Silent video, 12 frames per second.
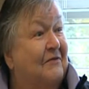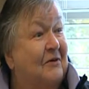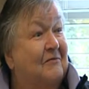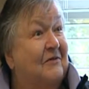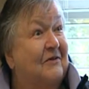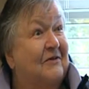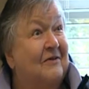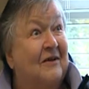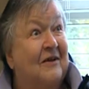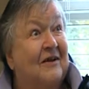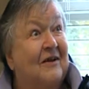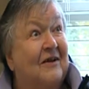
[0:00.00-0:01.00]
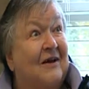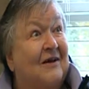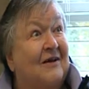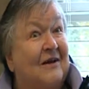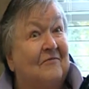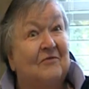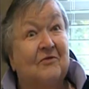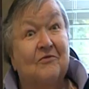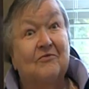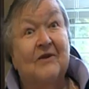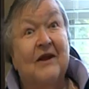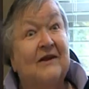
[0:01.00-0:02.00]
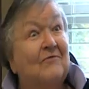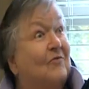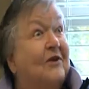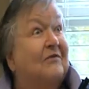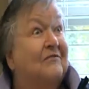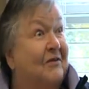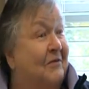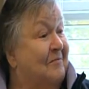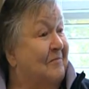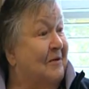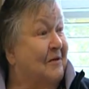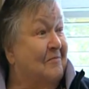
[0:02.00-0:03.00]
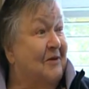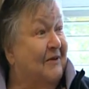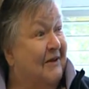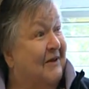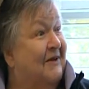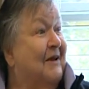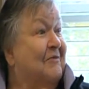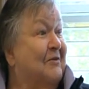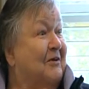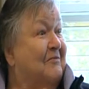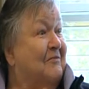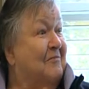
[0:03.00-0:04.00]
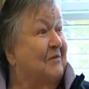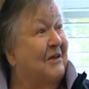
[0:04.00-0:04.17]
So I didn't have to go through getting rid of them, because I didn't get rid of them.